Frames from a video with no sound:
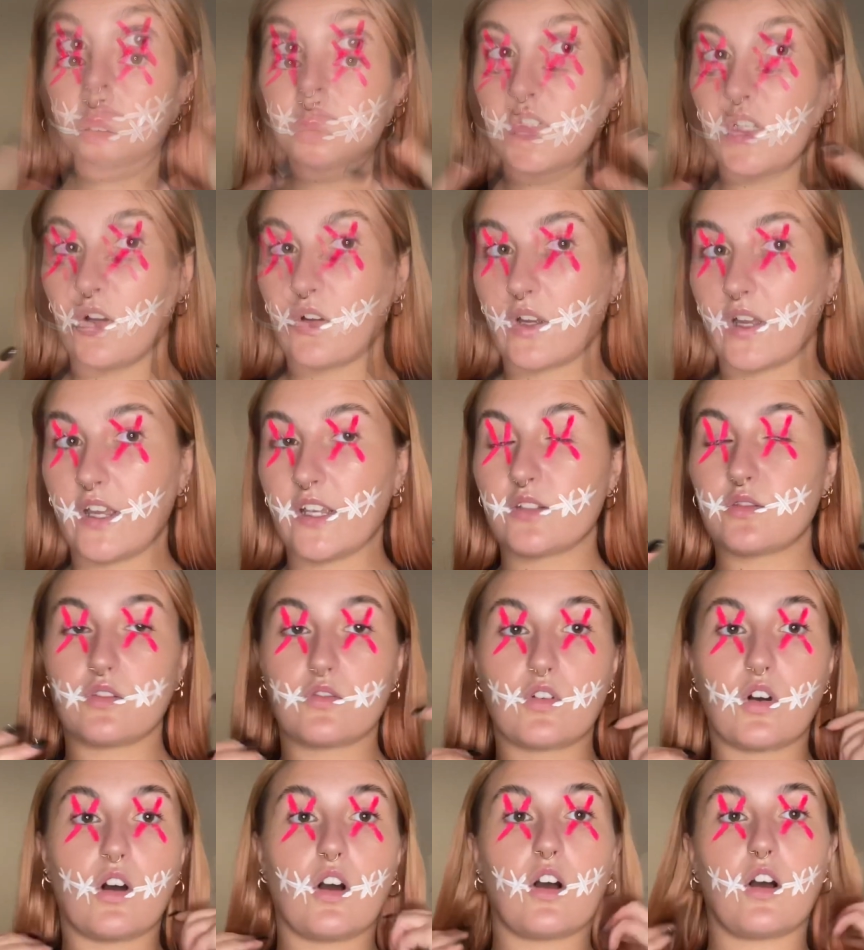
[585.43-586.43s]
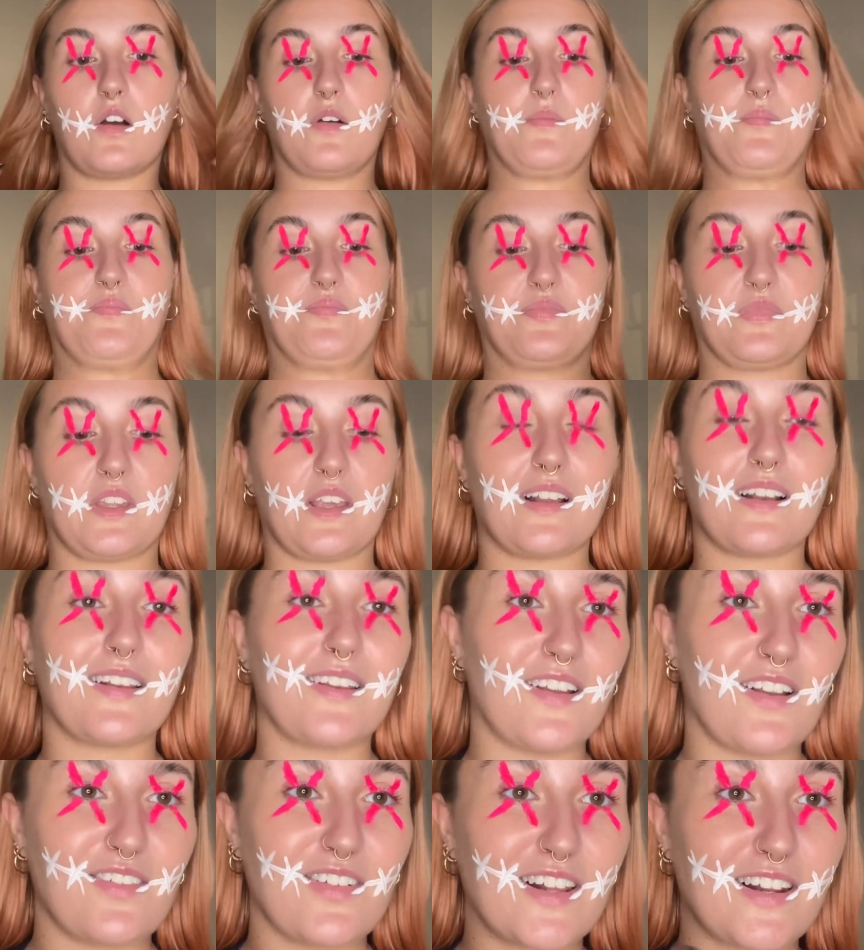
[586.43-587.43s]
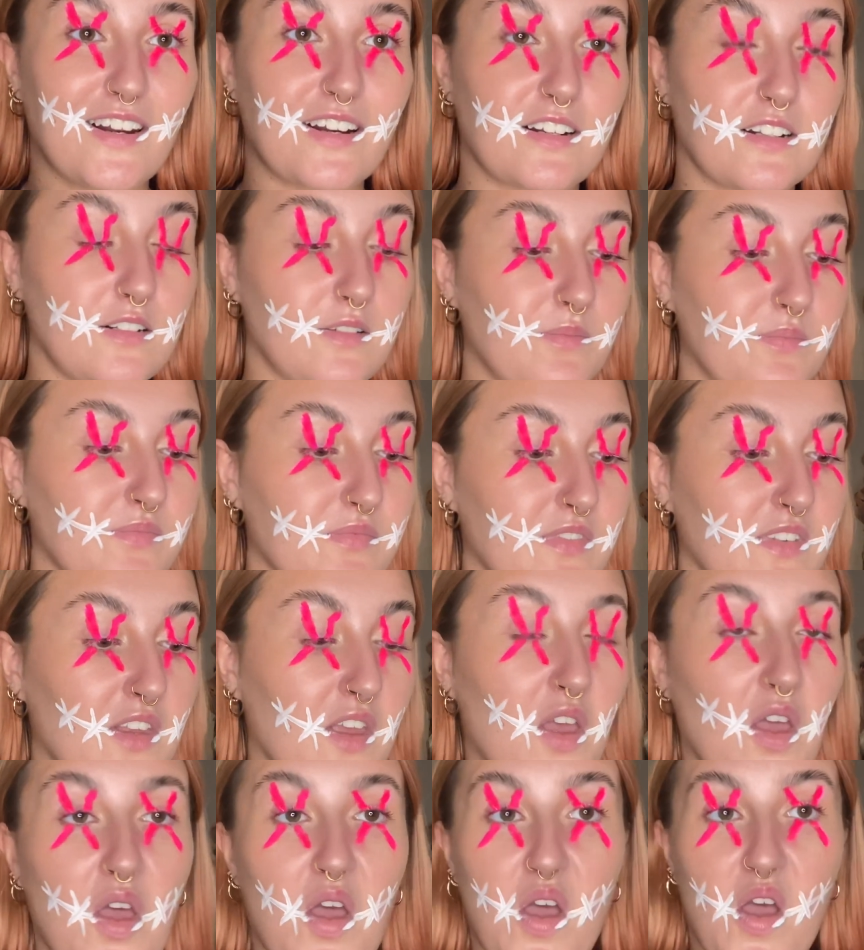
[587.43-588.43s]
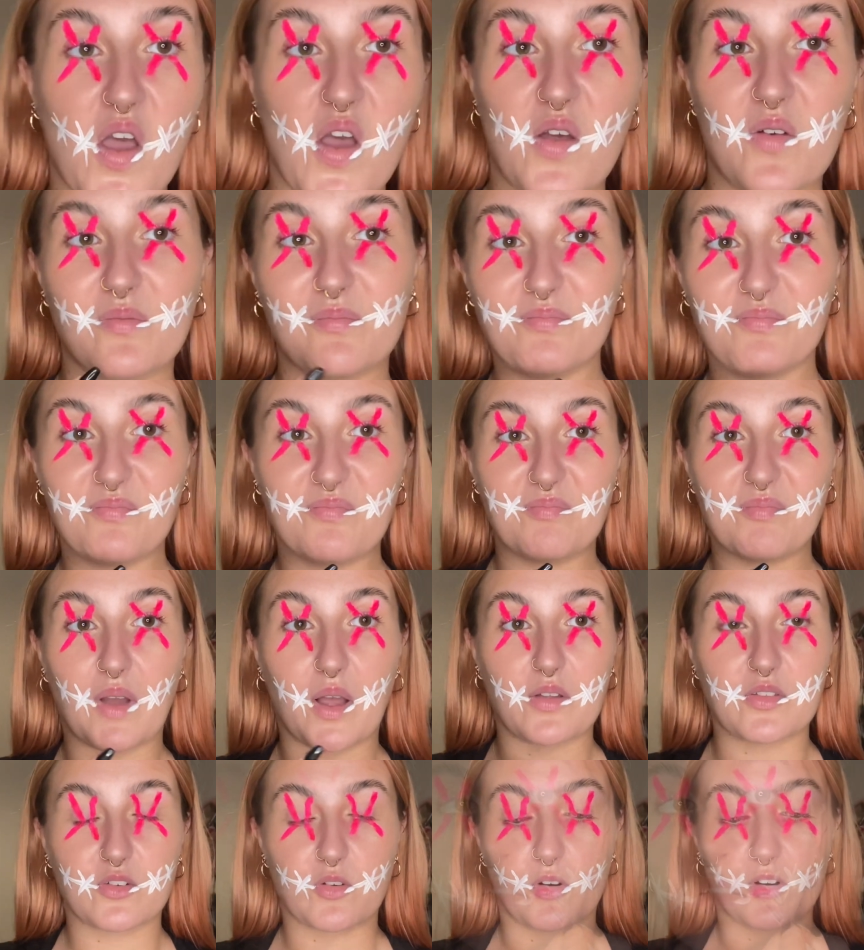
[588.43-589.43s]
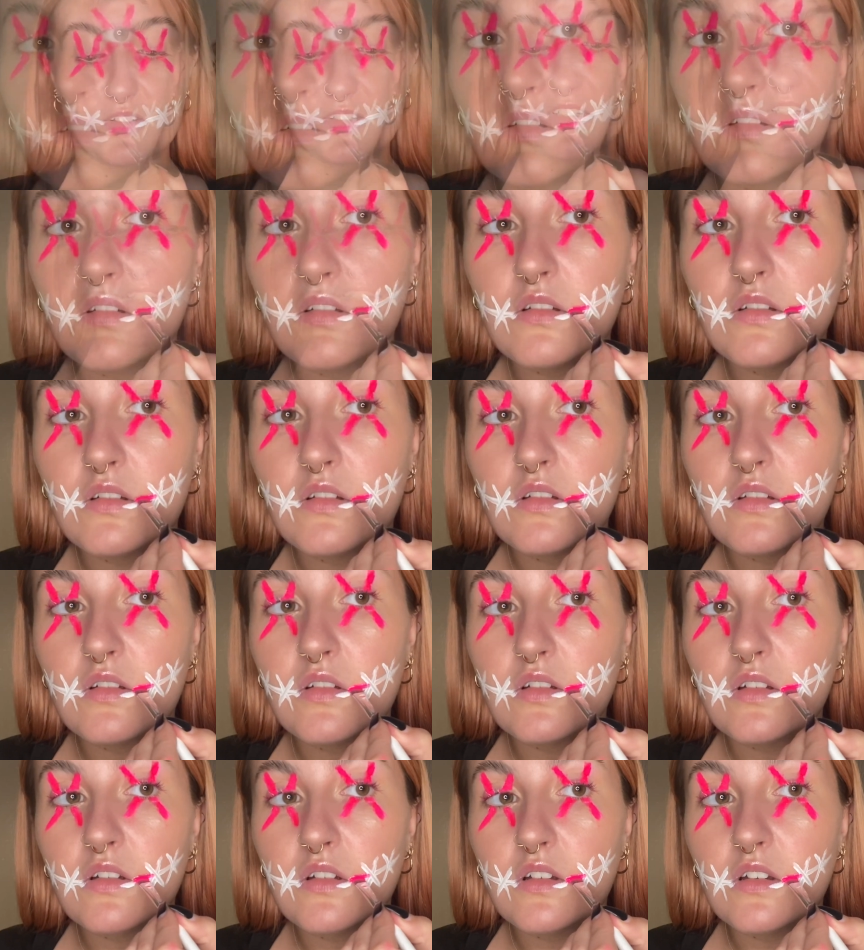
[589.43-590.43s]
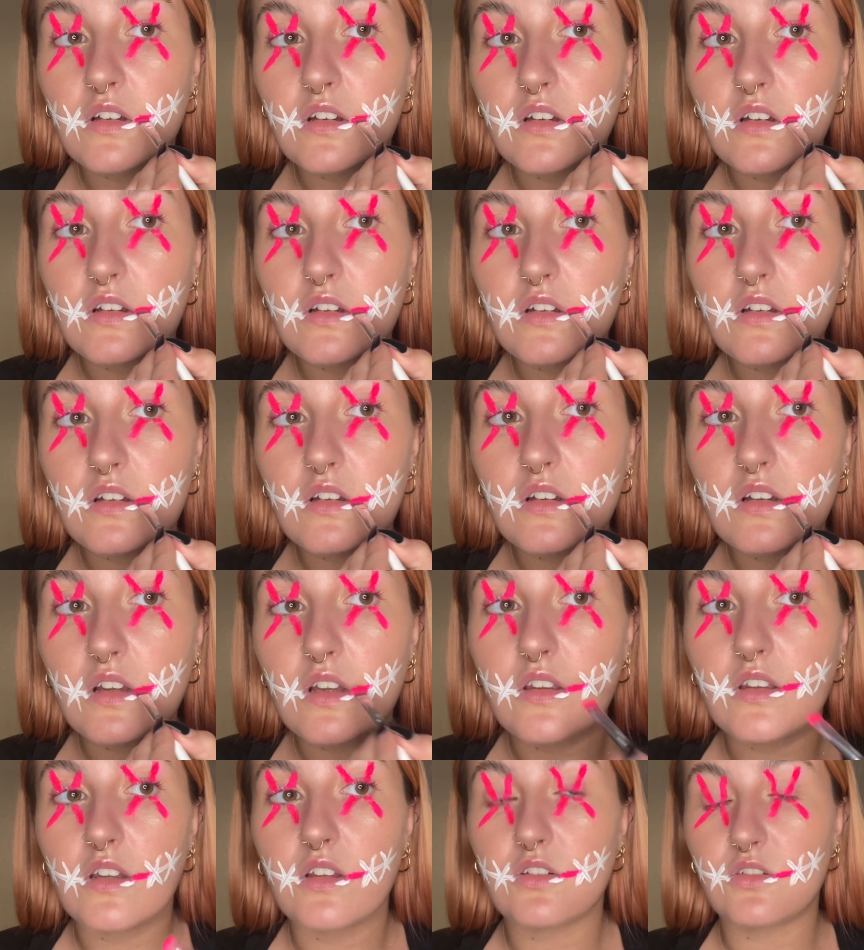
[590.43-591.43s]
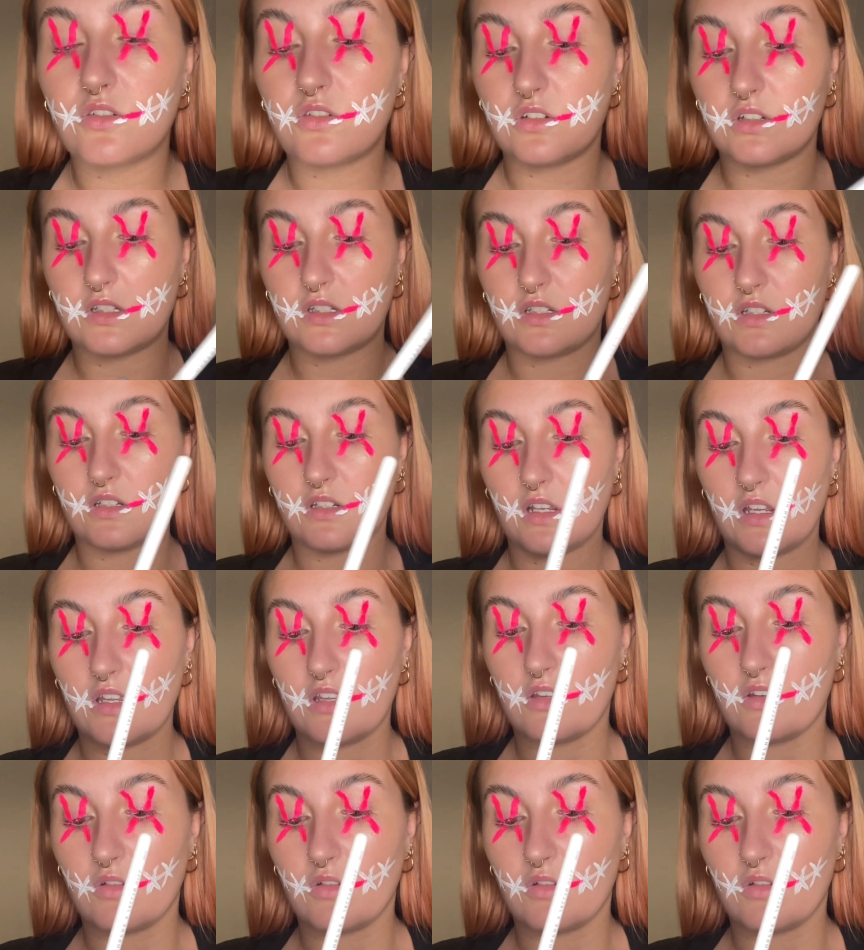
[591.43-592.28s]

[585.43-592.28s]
Okay, so we've got our lovely little mouth crosses. And then just take